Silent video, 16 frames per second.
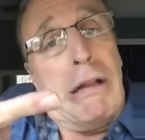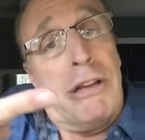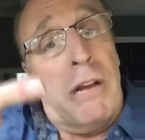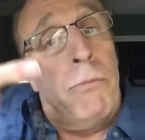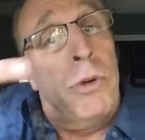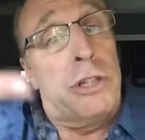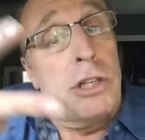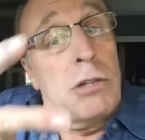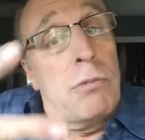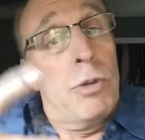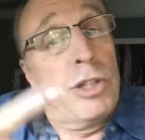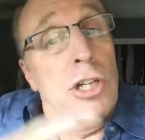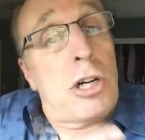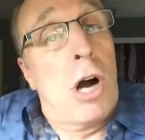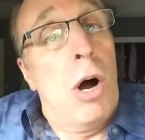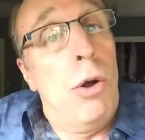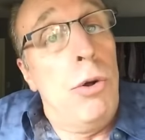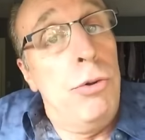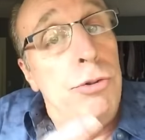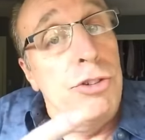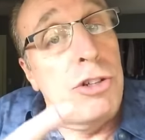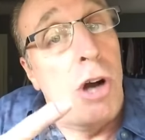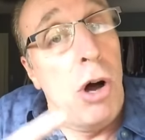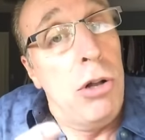And with the with the Kohl's,
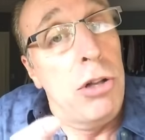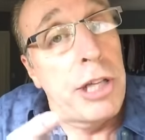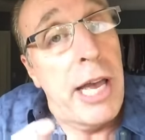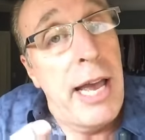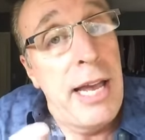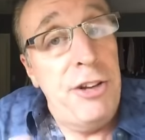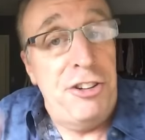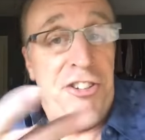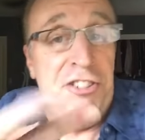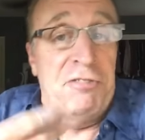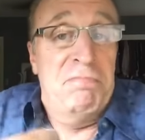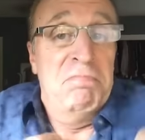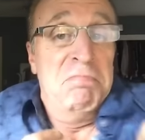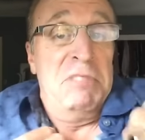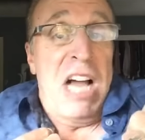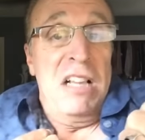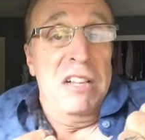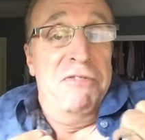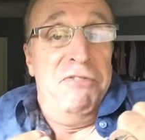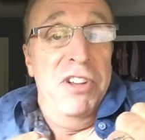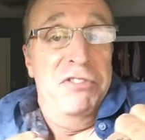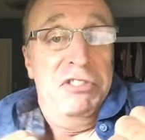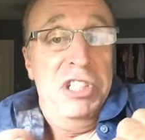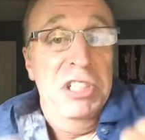cold cash, dollar
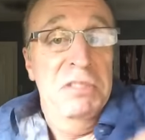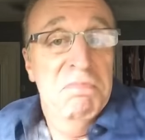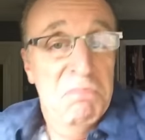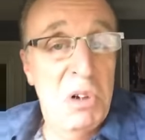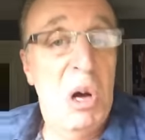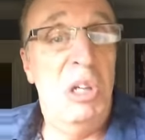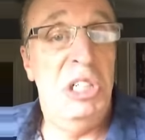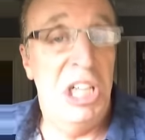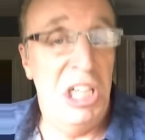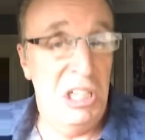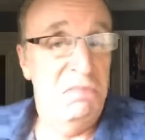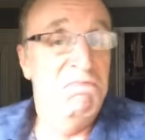fifty. Oh yeah.